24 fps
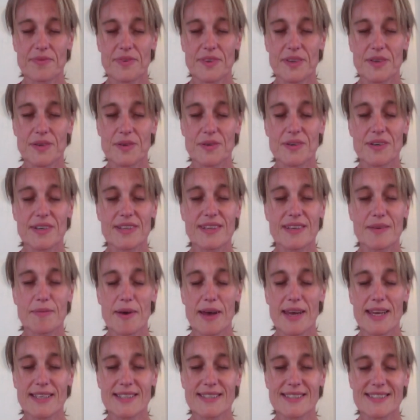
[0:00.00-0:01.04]
You are the
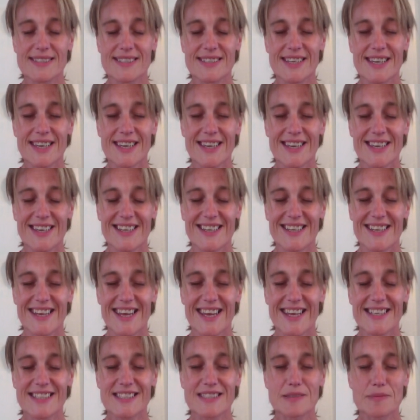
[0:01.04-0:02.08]
best,
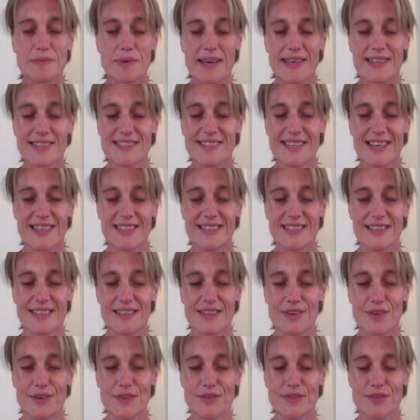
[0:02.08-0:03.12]
next best idea
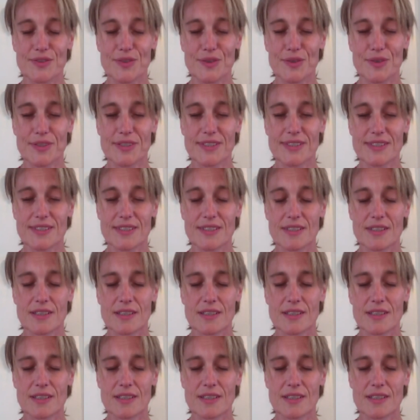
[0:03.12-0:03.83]
of Source.